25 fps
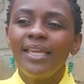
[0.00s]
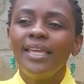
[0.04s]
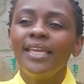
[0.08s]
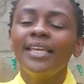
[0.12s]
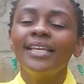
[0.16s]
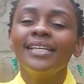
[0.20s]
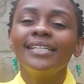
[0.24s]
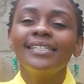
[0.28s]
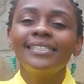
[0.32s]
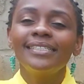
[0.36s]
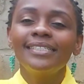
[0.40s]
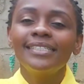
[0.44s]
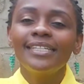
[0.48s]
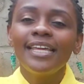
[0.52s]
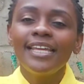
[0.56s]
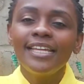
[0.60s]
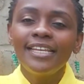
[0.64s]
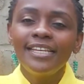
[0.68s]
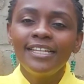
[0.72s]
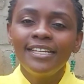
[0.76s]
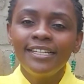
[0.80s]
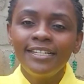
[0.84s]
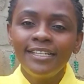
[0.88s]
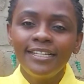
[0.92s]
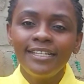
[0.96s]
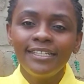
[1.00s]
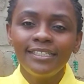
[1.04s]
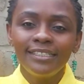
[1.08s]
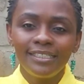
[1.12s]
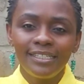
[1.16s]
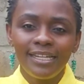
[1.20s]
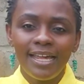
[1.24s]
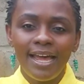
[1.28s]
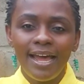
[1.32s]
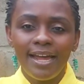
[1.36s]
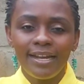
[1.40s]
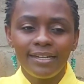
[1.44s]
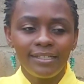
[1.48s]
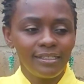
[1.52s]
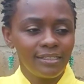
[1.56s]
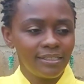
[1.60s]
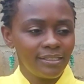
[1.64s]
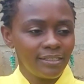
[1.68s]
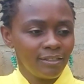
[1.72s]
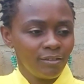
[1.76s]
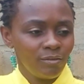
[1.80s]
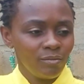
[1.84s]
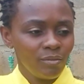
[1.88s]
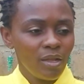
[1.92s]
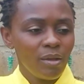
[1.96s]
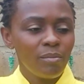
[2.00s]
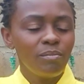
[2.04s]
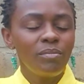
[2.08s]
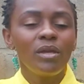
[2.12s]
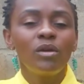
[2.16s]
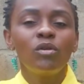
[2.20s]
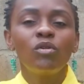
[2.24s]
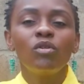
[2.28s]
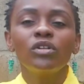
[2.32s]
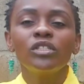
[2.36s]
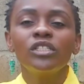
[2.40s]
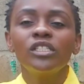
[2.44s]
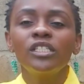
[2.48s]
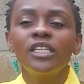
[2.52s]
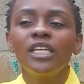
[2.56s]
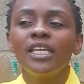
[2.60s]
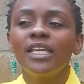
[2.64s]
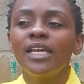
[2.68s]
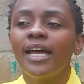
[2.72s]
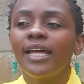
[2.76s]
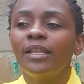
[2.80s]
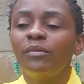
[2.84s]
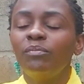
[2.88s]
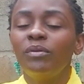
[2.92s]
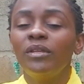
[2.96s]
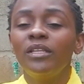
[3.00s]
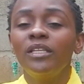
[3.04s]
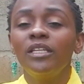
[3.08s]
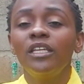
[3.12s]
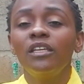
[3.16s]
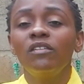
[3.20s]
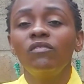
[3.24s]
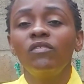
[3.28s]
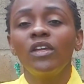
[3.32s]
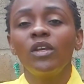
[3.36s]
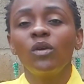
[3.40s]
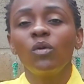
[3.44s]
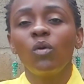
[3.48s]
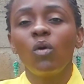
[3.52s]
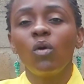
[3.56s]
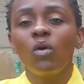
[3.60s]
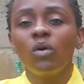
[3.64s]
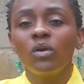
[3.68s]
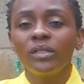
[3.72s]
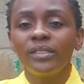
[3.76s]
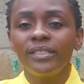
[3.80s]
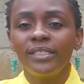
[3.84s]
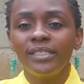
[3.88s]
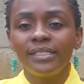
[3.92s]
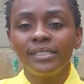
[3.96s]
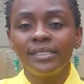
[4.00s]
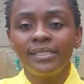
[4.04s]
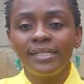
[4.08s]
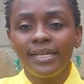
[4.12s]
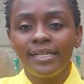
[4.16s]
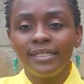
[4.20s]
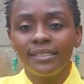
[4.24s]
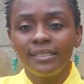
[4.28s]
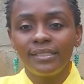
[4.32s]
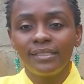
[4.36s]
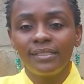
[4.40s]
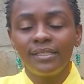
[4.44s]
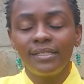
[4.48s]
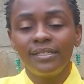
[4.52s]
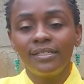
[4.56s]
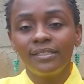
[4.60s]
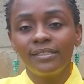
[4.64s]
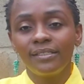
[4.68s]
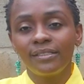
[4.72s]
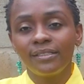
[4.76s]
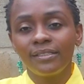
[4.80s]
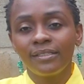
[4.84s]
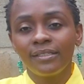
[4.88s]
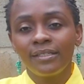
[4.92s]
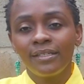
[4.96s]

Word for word: He said in his heart, because he had been given all these nice things,